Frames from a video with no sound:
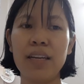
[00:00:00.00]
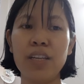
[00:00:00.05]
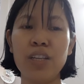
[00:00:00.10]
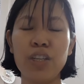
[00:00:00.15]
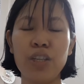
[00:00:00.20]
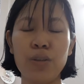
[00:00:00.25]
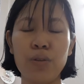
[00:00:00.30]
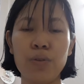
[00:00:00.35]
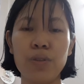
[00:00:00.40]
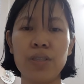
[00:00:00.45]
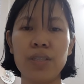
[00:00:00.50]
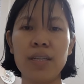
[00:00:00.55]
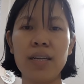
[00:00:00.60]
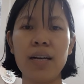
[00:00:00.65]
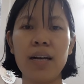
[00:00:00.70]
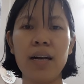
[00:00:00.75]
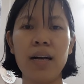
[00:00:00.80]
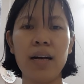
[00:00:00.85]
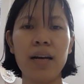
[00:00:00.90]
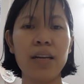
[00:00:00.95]
used
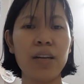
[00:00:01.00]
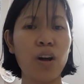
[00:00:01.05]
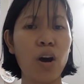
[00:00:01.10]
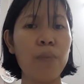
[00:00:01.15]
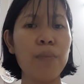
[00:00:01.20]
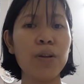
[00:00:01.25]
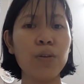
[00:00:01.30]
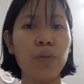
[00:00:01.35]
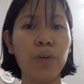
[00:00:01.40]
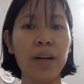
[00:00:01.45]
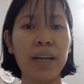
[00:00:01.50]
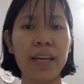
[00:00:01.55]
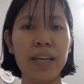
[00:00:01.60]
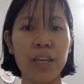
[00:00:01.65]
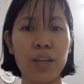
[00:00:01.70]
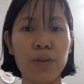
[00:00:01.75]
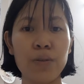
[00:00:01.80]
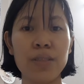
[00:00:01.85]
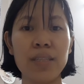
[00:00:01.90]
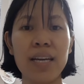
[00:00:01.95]

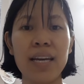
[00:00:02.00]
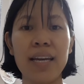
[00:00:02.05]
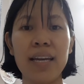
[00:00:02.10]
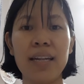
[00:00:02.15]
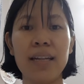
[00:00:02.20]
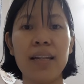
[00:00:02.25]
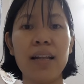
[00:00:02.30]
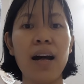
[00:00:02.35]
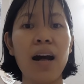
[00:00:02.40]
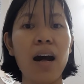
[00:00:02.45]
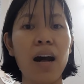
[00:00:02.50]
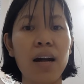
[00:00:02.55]
in